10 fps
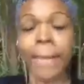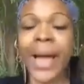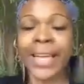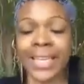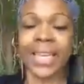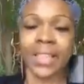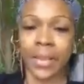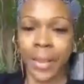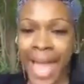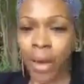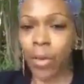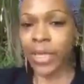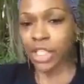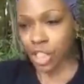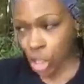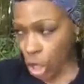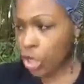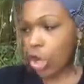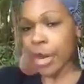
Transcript: by getting the black woman to turn